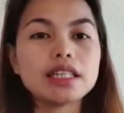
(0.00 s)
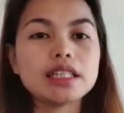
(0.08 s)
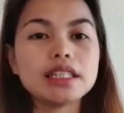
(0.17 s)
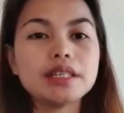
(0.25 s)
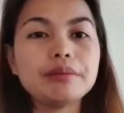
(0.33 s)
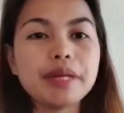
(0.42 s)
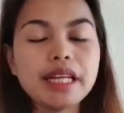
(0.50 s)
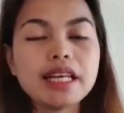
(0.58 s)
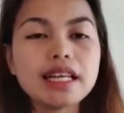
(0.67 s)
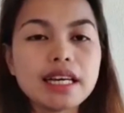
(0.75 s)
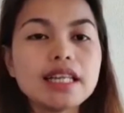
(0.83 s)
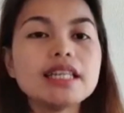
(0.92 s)
In
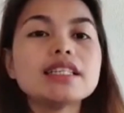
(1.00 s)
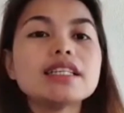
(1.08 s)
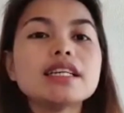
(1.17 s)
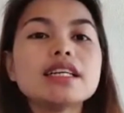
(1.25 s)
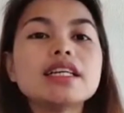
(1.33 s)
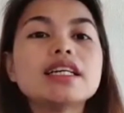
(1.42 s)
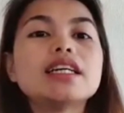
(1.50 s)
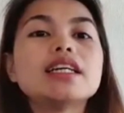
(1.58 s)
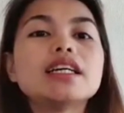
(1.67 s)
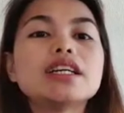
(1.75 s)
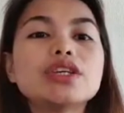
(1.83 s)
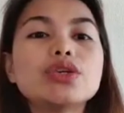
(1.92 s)
Manila,
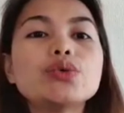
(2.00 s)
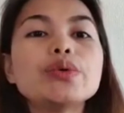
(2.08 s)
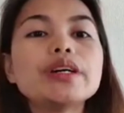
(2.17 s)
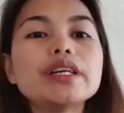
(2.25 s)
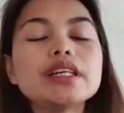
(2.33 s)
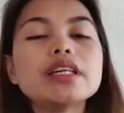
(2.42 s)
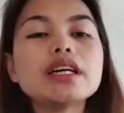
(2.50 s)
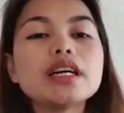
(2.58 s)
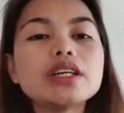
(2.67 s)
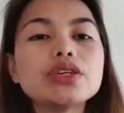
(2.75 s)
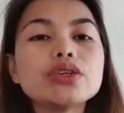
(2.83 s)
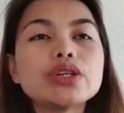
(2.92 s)

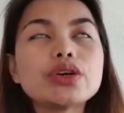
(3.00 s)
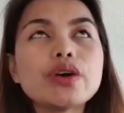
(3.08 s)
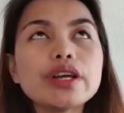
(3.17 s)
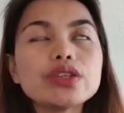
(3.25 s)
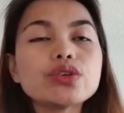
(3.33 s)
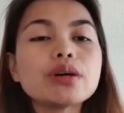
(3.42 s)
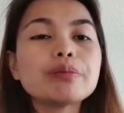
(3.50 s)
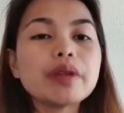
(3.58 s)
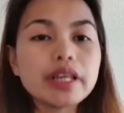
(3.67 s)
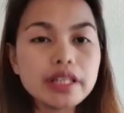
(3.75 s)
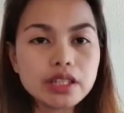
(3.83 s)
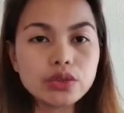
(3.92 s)
you're going to
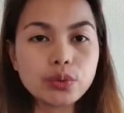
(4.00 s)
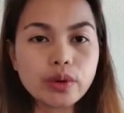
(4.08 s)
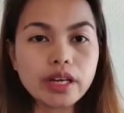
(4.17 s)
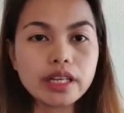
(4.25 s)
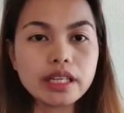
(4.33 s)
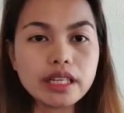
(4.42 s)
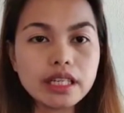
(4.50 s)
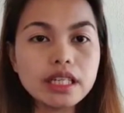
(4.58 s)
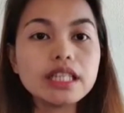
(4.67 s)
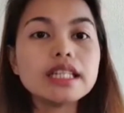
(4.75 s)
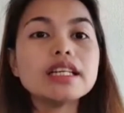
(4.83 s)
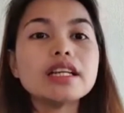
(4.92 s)
apply that one
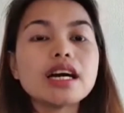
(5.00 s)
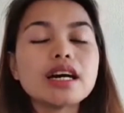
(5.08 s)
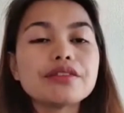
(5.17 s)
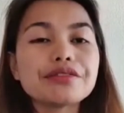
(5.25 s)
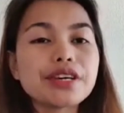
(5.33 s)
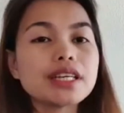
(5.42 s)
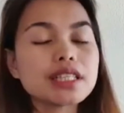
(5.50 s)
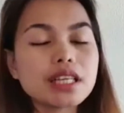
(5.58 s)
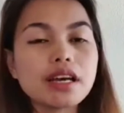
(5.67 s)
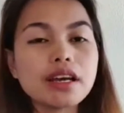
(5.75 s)
in VFS,